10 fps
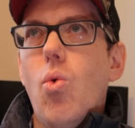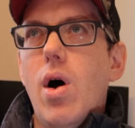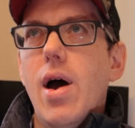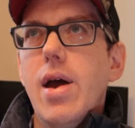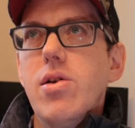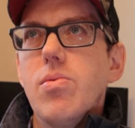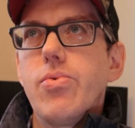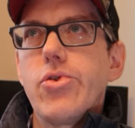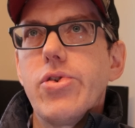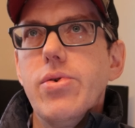why you're
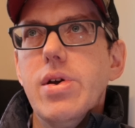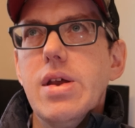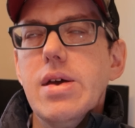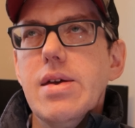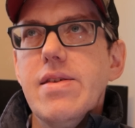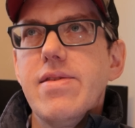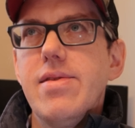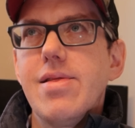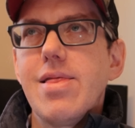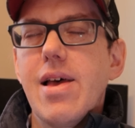pursuing it is
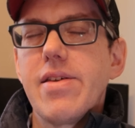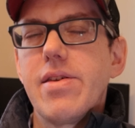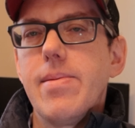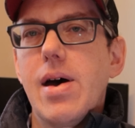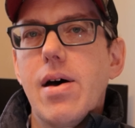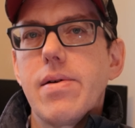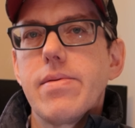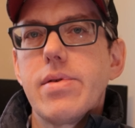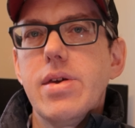less about